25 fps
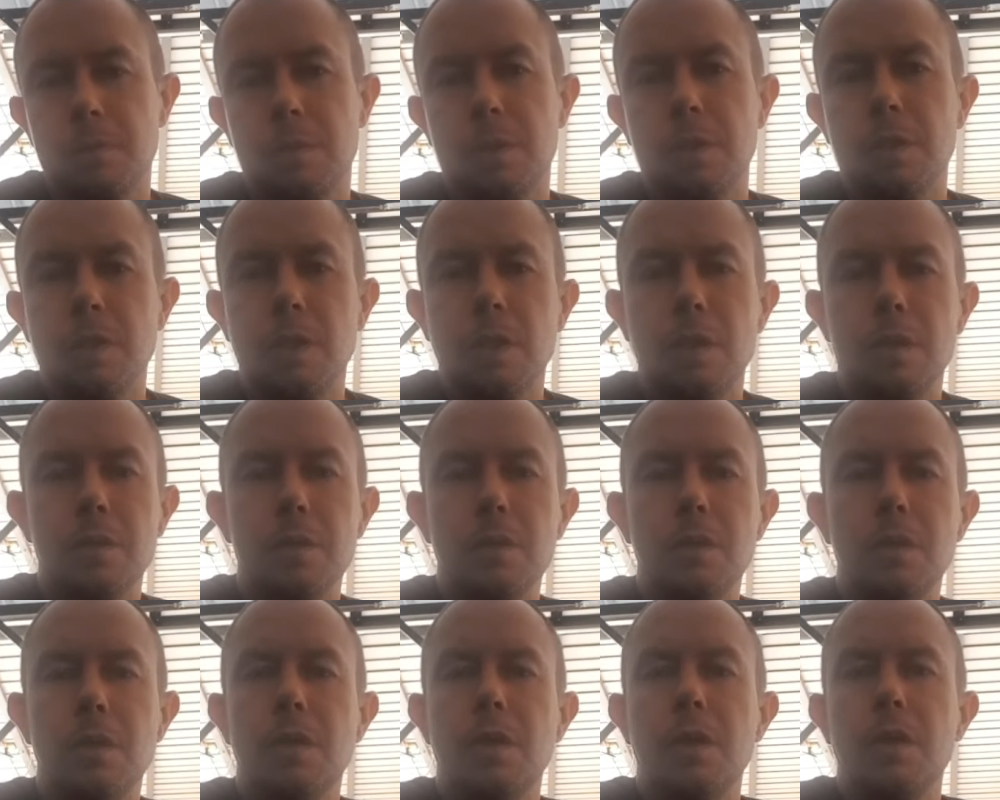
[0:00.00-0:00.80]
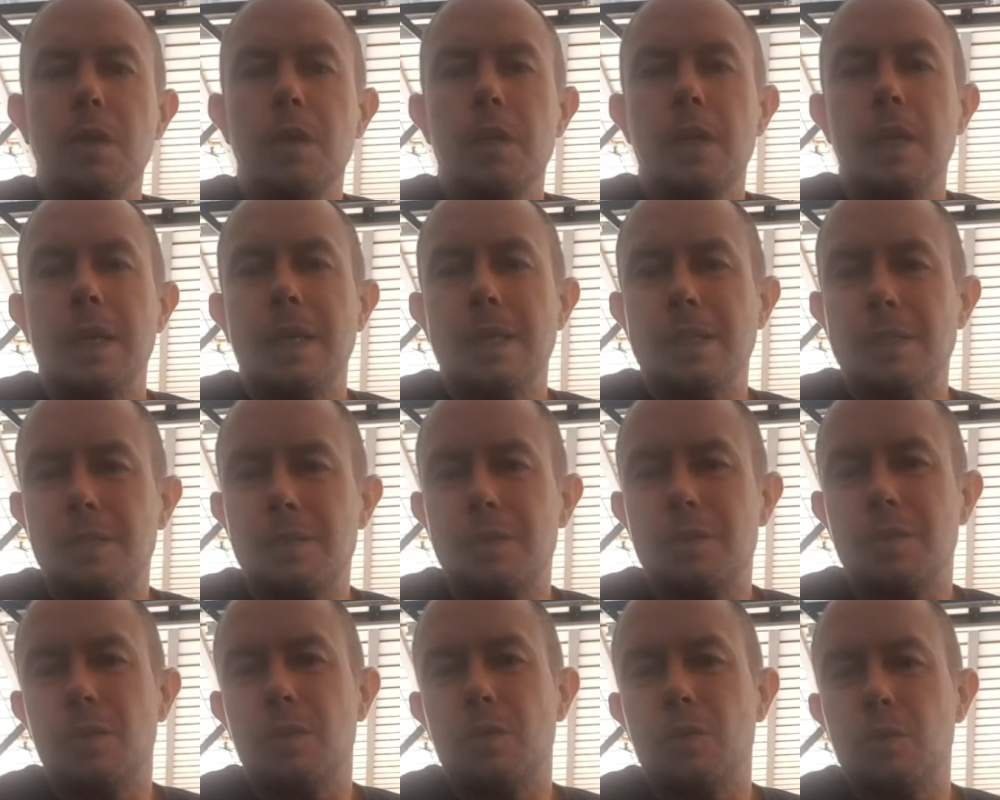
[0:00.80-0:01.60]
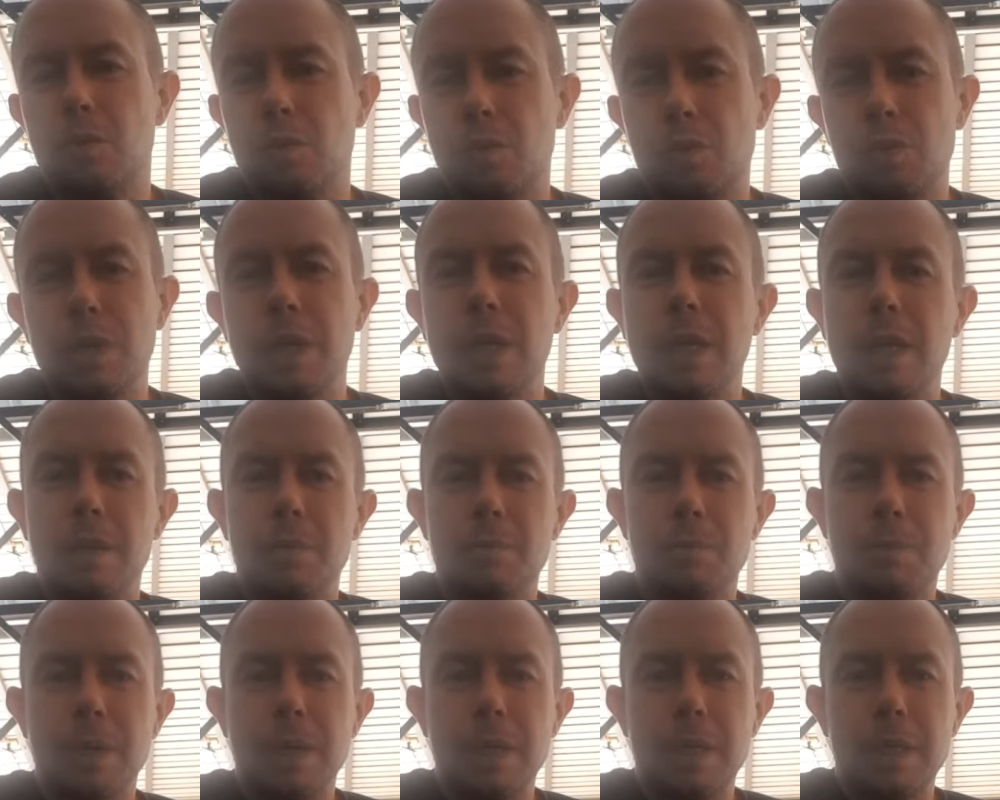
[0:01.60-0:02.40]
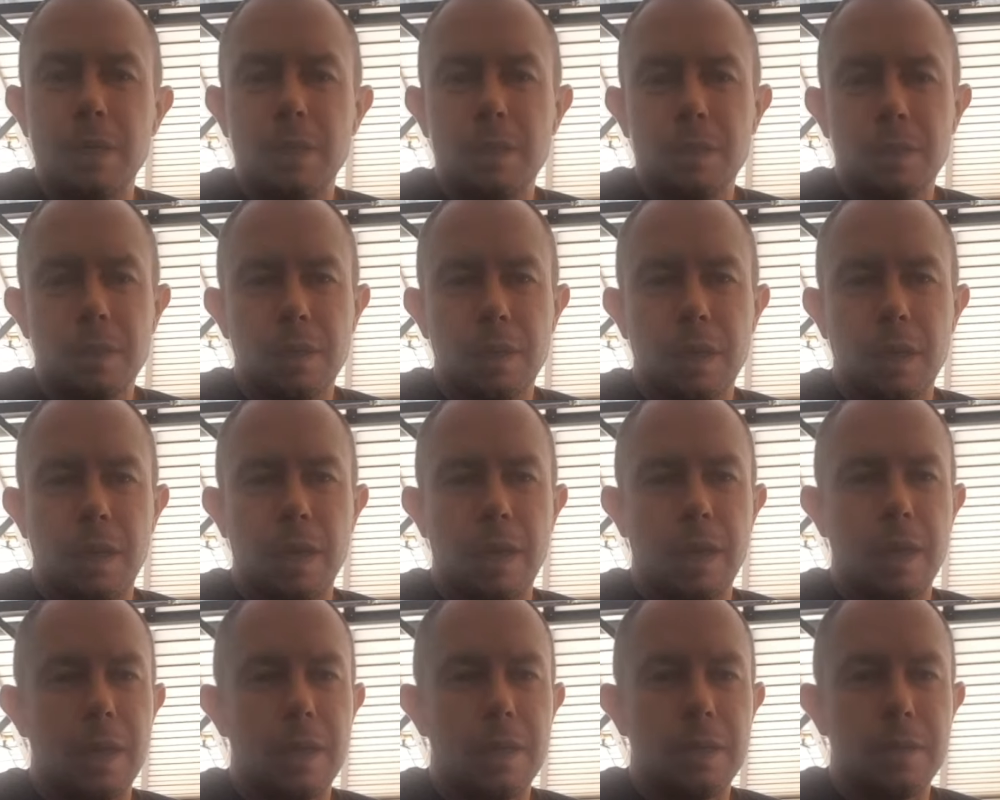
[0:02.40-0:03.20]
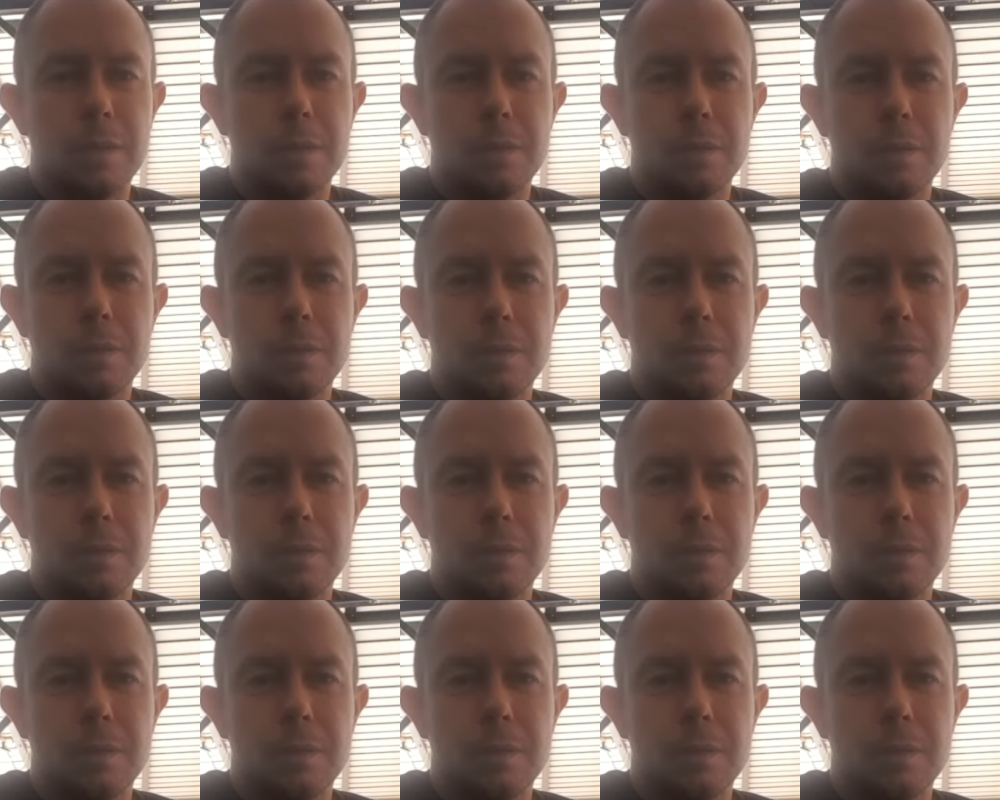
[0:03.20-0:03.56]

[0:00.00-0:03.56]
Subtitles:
You know, it's really big, and